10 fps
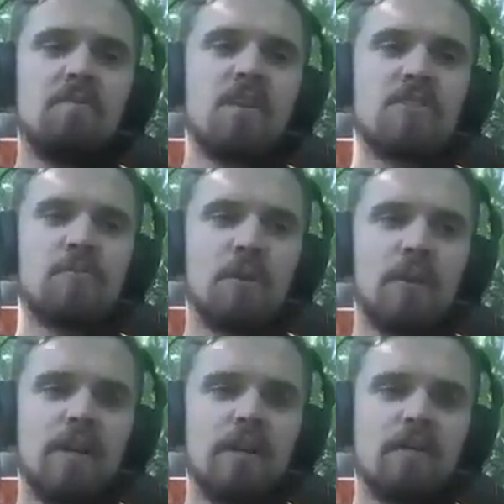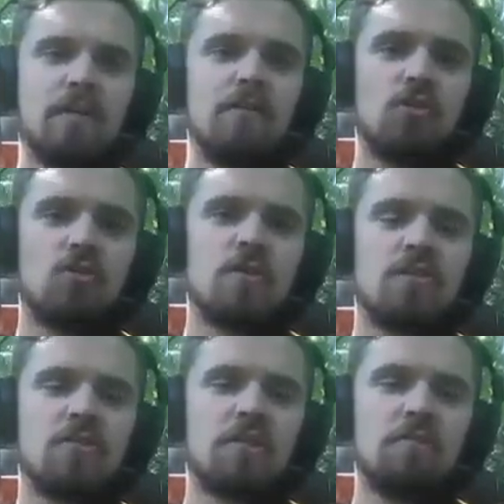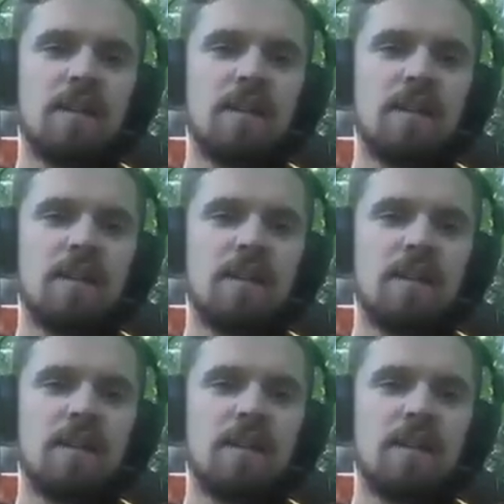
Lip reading: exploiting the short-term